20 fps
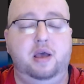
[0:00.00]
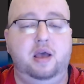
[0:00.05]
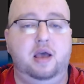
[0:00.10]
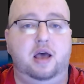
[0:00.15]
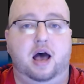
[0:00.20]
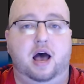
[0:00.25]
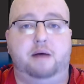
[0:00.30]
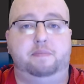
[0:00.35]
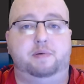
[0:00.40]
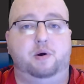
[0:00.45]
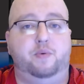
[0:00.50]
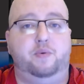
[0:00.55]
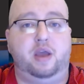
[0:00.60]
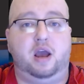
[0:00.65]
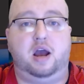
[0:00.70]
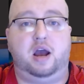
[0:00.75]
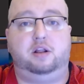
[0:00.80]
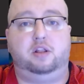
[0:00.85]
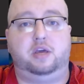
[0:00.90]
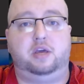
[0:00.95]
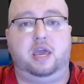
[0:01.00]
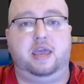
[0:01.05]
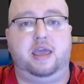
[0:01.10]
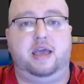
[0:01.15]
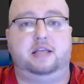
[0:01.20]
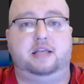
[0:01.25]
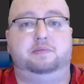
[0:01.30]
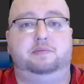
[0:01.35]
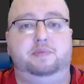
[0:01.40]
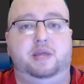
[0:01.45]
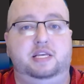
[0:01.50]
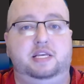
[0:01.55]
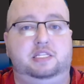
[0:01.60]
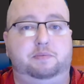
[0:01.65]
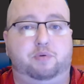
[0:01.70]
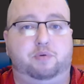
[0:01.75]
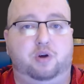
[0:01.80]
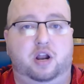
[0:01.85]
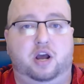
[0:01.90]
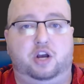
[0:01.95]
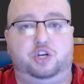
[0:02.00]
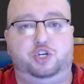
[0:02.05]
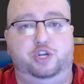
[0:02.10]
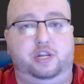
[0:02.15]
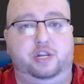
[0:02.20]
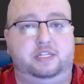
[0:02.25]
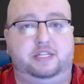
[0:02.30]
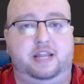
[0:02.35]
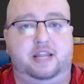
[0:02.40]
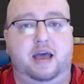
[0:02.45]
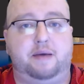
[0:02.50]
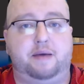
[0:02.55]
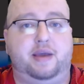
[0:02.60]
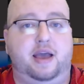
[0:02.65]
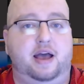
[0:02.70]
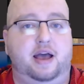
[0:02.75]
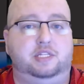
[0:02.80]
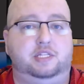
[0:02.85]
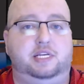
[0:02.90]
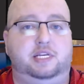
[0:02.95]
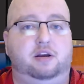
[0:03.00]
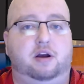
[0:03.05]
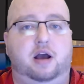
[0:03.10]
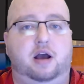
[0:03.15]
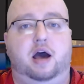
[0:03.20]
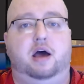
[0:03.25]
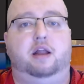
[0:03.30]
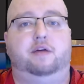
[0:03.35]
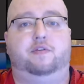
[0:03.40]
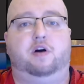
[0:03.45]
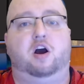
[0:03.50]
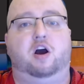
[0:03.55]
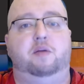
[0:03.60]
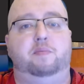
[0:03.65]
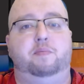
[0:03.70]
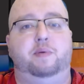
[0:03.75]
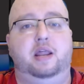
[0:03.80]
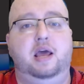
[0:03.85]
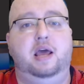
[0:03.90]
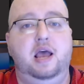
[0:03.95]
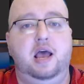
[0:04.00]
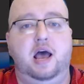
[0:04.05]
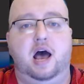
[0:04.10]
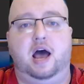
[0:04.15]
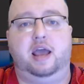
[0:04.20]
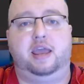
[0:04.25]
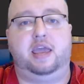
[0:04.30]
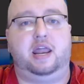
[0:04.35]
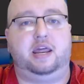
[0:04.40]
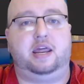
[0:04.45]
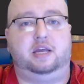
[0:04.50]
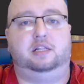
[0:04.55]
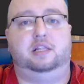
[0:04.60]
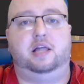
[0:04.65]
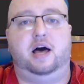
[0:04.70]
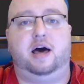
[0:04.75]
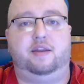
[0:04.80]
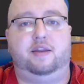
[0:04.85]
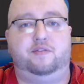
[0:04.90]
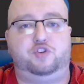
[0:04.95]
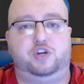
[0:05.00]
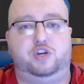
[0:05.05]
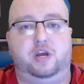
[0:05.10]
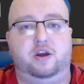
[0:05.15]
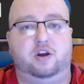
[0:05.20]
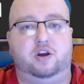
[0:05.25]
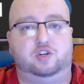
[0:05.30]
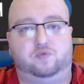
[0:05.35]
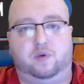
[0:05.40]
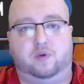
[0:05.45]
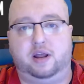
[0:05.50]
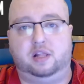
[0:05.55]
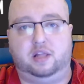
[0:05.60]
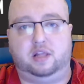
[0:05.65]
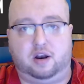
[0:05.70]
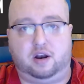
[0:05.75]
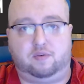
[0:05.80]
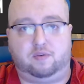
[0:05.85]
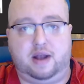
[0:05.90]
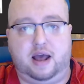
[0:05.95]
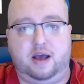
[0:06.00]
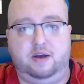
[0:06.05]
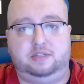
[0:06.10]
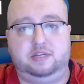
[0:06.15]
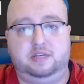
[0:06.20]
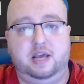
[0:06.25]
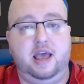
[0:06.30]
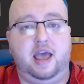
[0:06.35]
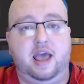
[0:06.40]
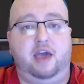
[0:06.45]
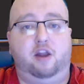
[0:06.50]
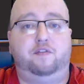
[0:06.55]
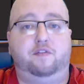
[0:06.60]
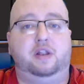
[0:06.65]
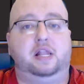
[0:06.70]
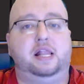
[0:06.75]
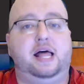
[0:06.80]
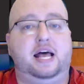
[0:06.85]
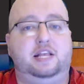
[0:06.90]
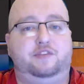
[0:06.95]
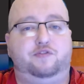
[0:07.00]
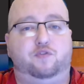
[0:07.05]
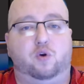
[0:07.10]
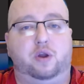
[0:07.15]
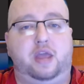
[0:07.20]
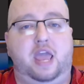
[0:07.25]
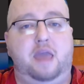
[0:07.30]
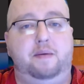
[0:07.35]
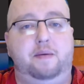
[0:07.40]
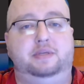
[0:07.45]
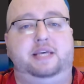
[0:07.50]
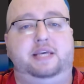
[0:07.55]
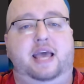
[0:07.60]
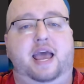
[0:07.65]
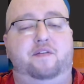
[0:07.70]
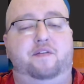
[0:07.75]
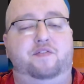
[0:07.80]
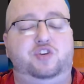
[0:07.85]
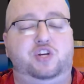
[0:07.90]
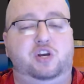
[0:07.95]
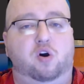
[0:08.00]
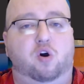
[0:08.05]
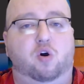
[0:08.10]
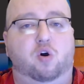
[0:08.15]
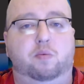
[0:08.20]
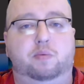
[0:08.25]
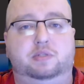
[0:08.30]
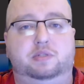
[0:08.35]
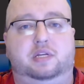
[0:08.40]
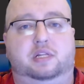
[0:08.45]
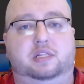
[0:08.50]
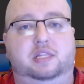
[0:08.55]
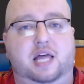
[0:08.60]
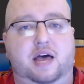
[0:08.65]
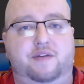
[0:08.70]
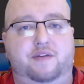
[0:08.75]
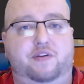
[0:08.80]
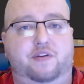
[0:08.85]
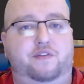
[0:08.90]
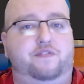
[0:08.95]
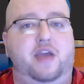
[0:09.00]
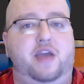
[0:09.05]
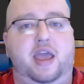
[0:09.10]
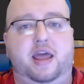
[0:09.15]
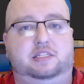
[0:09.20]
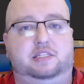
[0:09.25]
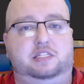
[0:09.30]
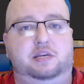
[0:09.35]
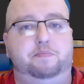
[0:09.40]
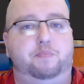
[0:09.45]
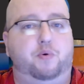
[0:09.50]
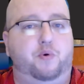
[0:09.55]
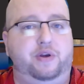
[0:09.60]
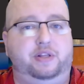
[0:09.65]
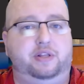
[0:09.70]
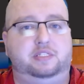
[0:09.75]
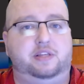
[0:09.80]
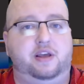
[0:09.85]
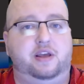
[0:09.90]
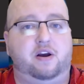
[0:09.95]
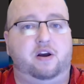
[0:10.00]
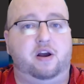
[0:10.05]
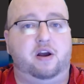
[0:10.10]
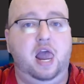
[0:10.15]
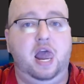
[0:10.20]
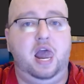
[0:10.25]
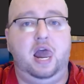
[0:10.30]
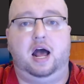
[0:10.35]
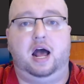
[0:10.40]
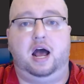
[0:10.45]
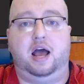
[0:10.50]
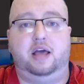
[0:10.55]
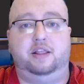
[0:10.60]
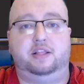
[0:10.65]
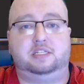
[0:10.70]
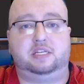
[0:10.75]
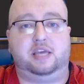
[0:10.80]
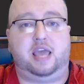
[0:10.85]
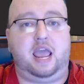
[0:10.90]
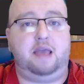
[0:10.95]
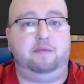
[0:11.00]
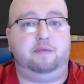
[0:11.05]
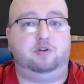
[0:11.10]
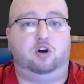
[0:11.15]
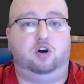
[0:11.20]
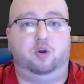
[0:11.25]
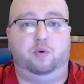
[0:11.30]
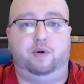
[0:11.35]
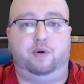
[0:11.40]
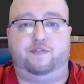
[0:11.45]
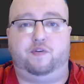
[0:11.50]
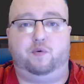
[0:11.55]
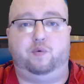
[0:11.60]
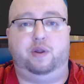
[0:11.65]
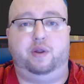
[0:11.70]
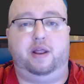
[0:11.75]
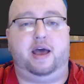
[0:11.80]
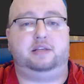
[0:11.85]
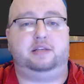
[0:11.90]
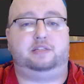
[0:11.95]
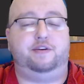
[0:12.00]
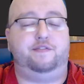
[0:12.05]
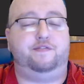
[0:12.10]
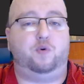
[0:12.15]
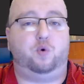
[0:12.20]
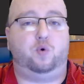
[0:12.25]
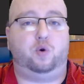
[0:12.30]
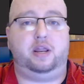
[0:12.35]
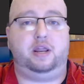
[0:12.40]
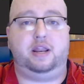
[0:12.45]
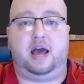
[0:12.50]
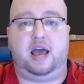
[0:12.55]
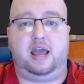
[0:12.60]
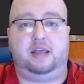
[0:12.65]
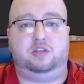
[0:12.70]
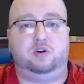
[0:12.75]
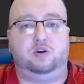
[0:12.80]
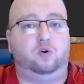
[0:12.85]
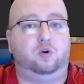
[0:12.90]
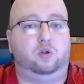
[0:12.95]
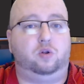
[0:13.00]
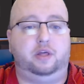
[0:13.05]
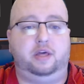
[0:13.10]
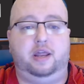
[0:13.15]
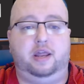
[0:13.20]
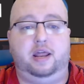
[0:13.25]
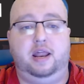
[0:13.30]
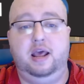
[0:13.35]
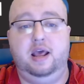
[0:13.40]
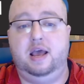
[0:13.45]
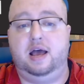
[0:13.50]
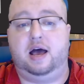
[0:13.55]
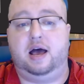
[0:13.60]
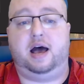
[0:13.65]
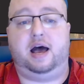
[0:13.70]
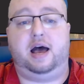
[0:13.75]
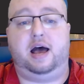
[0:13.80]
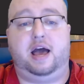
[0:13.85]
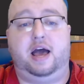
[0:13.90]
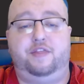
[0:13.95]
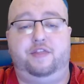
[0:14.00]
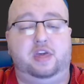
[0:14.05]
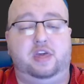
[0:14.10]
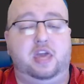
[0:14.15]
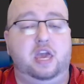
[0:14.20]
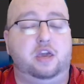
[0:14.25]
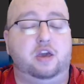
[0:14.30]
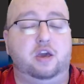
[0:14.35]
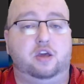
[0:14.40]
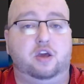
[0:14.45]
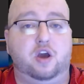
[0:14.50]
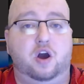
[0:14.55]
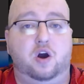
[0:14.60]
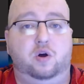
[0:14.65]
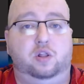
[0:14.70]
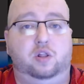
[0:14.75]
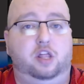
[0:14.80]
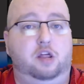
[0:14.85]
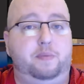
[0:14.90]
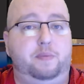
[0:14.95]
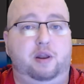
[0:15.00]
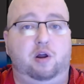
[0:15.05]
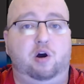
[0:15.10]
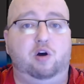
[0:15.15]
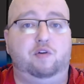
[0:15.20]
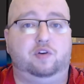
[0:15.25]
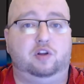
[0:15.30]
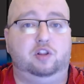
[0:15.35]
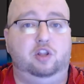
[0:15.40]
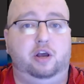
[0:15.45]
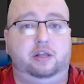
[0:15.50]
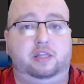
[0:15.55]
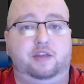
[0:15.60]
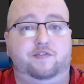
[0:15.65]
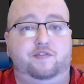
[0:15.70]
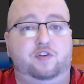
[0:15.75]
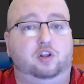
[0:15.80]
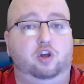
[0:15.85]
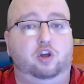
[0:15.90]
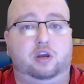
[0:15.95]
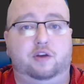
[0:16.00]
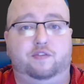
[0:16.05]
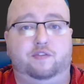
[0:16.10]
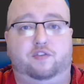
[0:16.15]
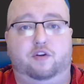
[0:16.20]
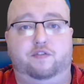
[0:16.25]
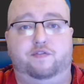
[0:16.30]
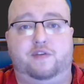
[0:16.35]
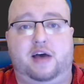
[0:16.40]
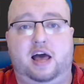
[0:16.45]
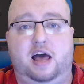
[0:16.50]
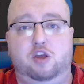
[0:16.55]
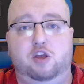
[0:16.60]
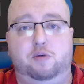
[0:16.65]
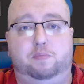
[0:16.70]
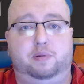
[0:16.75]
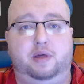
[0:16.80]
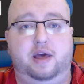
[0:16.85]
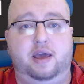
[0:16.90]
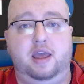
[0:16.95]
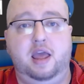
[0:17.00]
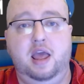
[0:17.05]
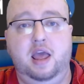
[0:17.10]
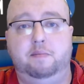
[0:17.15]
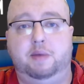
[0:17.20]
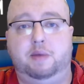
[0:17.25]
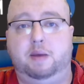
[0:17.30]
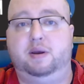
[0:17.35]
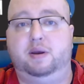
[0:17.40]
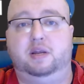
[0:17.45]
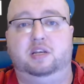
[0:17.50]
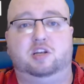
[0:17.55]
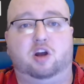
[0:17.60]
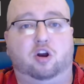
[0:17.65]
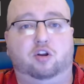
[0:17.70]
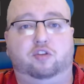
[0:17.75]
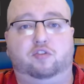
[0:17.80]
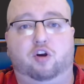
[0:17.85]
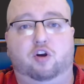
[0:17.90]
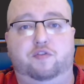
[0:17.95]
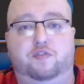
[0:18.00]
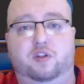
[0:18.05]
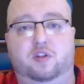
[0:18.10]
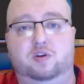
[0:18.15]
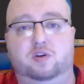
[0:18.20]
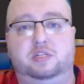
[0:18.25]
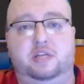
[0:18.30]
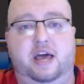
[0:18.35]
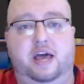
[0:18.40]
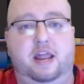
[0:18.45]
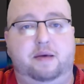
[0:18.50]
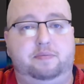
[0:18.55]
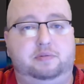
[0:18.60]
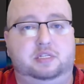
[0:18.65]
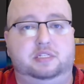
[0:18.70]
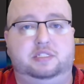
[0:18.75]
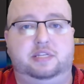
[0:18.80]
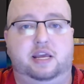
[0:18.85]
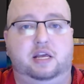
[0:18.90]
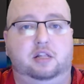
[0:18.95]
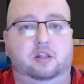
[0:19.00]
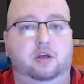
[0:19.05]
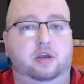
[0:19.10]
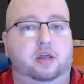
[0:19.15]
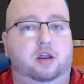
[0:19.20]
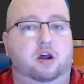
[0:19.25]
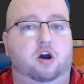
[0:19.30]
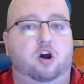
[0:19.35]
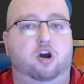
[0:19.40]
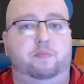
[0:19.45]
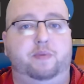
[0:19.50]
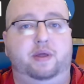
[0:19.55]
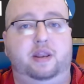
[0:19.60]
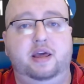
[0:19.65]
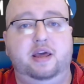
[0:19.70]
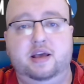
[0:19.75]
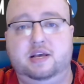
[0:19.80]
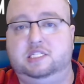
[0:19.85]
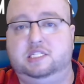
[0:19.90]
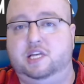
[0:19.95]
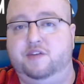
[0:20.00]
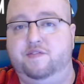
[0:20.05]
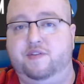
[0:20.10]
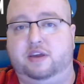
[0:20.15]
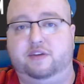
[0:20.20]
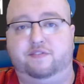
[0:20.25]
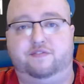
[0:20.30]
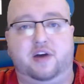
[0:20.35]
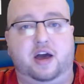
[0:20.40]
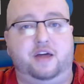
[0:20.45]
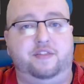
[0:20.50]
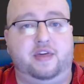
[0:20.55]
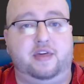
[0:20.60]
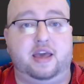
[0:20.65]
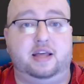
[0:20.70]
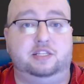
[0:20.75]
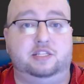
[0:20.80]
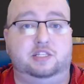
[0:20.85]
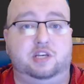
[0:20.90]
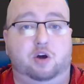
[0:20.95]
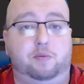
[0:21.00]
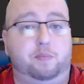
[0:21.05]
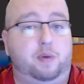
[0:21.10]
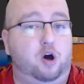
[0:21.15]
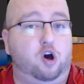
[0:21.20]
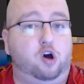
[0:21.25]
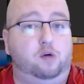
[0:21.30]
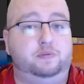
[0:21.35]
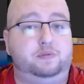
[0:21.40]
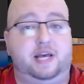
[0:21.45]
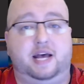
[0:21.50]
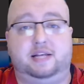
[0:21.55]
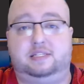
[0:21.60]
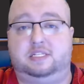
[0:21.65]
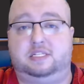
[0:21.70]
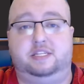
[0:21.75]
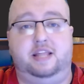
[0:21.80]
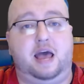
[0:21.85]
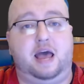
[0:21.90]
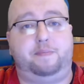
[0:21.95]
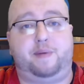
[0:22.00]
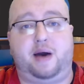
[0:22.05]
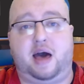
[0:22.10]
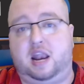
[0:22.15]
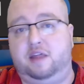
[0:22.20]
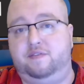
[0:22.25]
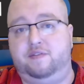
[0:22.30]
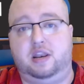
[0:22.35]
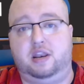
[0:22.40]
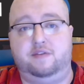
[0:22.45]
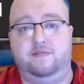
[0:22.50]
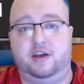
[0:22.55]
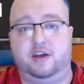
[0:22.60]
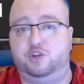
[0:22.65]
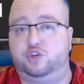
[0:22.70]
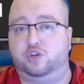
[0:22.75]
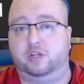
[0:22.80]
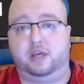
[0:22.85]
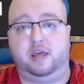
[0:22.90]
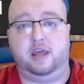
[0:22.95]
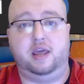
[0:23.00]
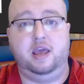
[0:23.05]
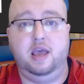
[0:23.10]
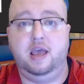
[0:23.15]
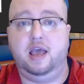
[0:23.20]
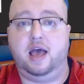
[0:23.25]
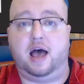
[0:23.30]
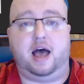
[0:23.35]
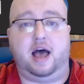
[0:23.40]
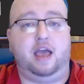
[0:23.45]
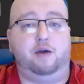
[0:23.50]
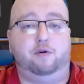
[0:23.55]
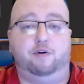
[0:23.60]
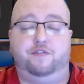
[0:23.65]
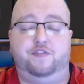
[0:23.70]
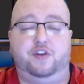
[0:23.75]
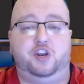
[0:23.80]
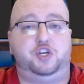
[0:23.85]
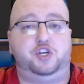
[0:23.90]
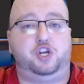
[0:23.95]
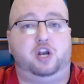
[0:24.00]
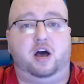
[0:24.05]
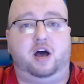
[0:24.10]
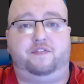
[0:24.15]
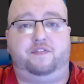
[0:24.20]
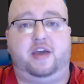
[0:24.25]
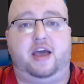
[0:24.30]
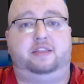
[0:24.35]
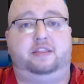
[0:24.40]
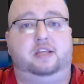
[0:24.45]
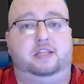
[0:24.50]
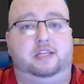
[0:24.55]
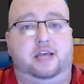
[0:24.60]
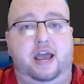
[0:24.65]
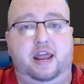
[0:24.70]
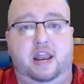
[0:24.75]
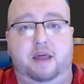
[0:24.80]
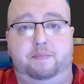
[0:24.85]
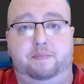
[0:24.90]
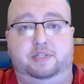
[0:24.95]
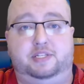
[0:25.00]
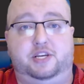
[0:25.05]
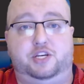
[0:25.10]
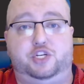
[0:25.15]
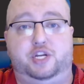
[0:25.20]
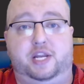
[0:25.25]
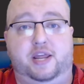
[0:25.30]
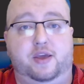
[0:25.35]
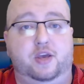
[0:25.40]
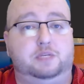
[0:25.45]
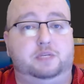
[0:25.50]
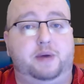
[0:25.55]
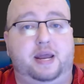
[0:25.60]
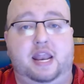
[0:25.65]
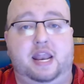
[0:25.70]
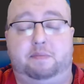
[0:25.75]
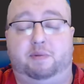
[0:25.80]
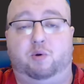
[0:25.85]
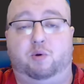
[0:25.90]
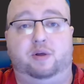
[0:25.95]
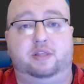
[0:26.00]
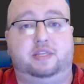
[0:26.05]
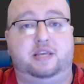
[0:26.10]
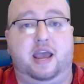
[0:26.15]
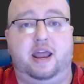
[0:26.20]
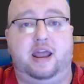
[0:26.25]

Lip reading: but we are looking at some decent production snap counts here out of Hardman, getting a lot of shares, running a lot of routes, and over the last four games, averaging almost 11 fantasy points there. This is a game total with has a 49 total in it. I think he could go a little bit overlooked. If you're looking for a value play, maybe a dart throw for those lineups, let's take a look at Hardman, see if he can find the end zone. Mahomes has to snap out of it eventually. And we'll finish it off at the tight end position. He is my number one tight